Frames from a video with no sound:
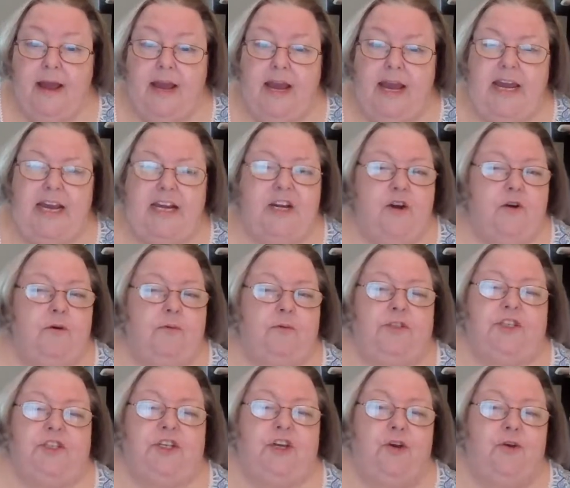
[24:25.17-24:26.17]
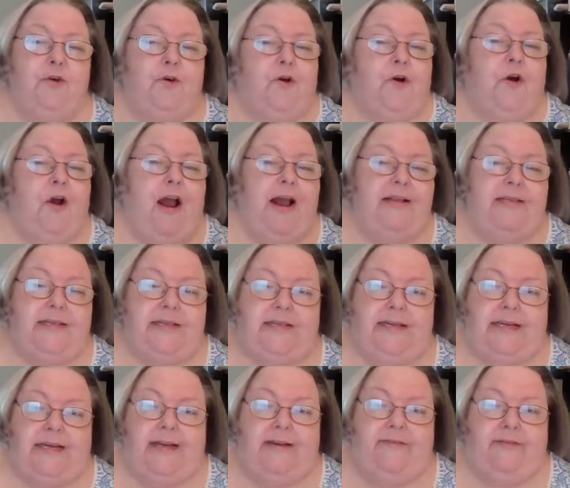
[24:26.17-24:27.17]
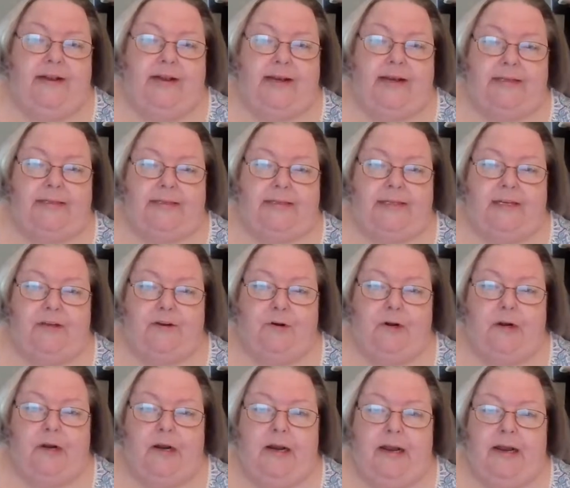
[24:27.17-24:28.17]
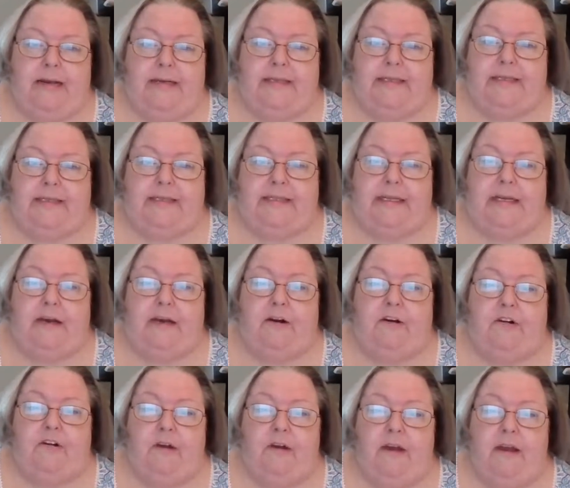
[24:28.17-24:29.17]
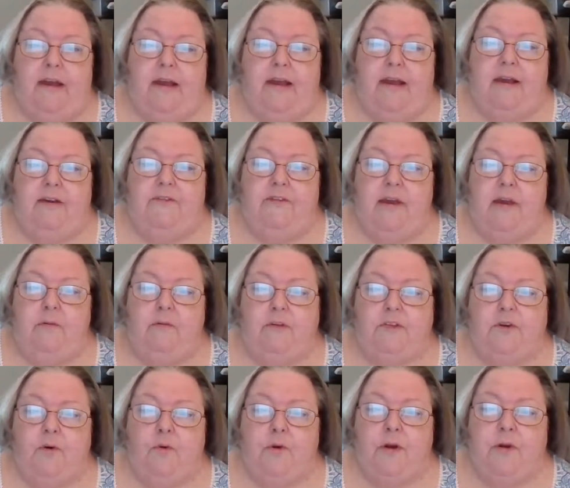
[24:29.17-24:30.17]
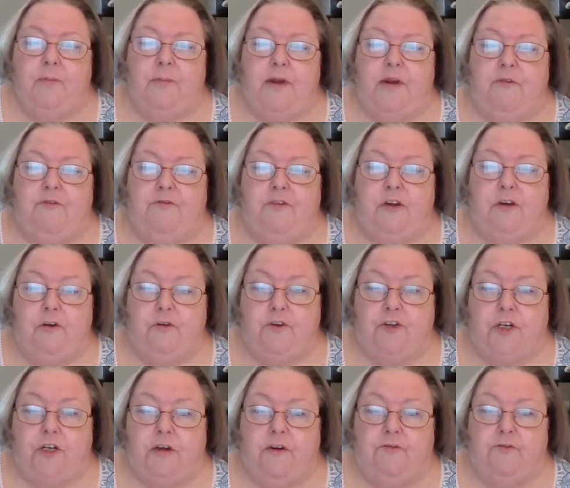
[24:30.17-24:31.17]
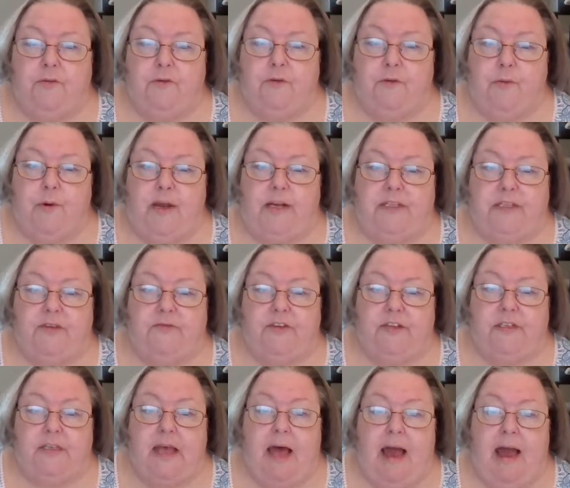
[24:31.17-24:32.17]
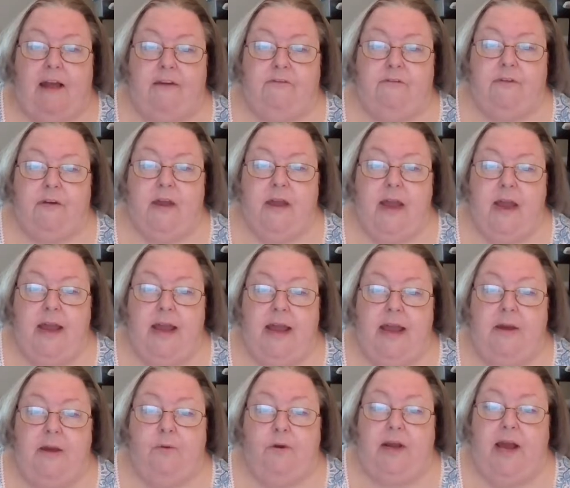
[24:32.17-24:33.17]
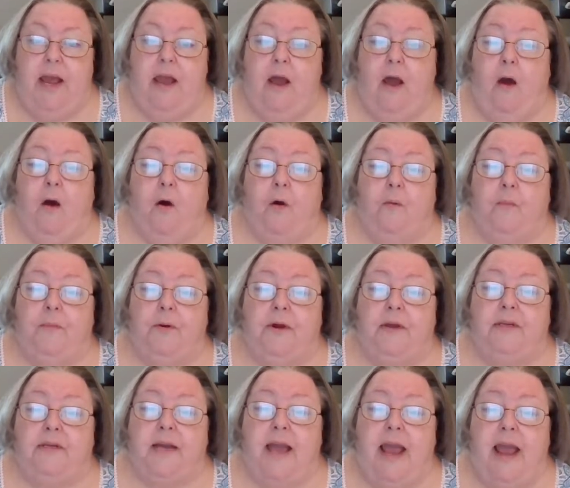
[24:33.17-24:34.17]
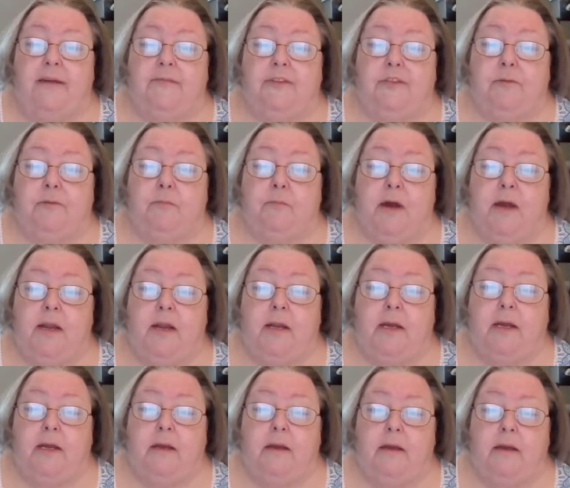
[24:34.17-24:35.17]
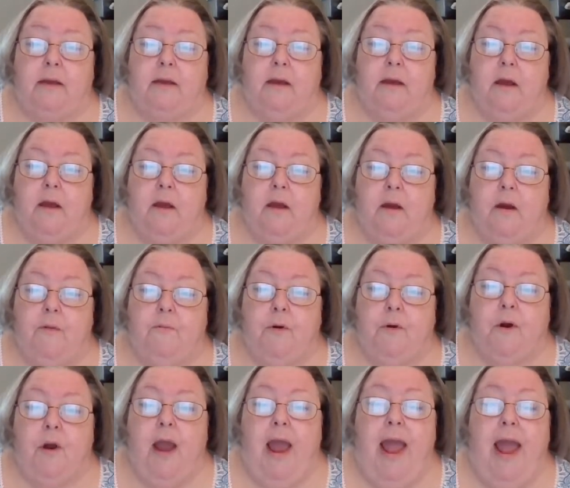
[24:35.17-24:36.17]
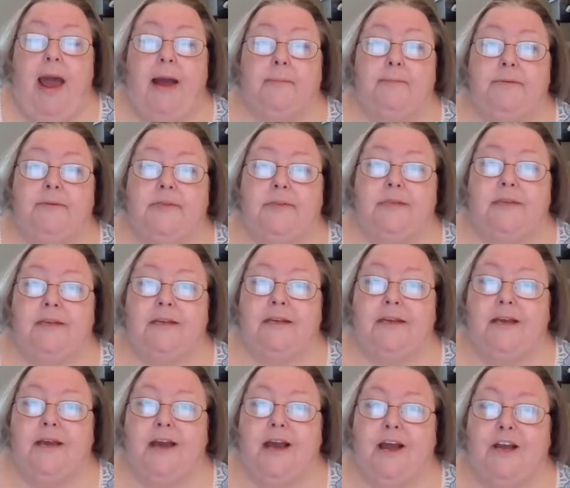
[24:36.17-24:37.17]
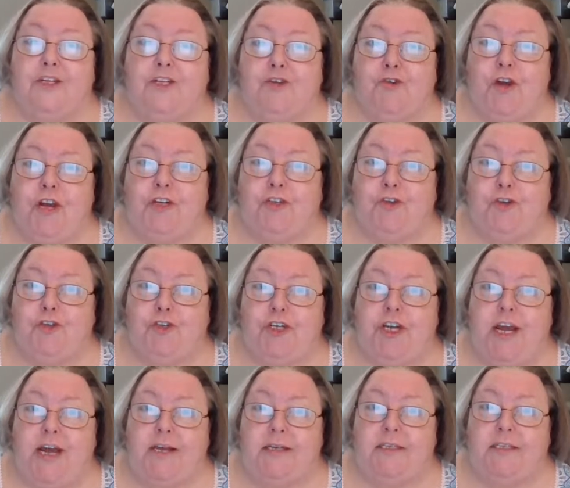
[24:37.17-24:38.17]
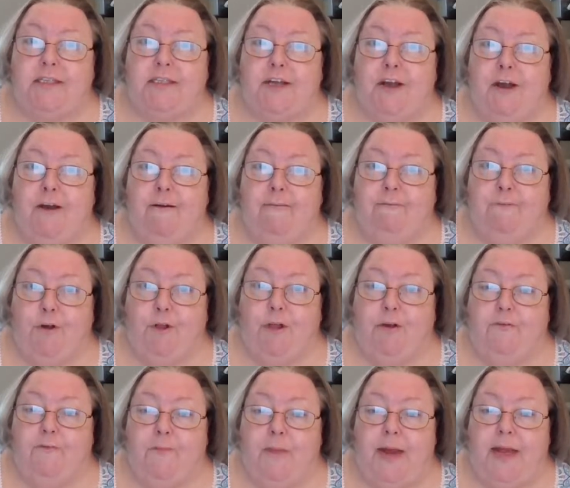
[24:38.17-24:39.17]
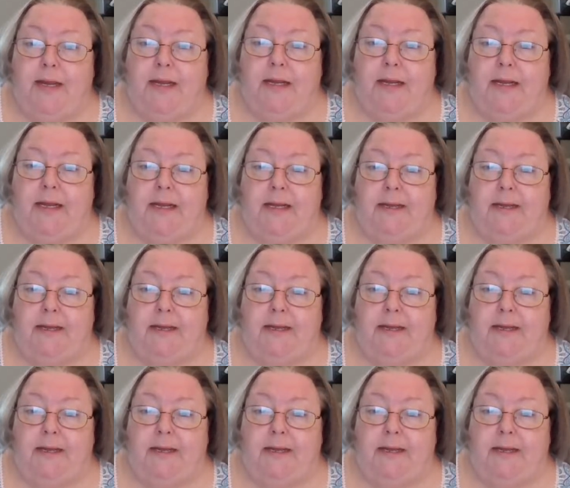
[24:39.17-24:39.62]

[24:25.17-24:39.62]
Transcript: He knew it was too crazy to even consider. Still, if he was going to be a fugitive for the rest of his life, it would help to have some money. Perhaps a treasure chest full of money.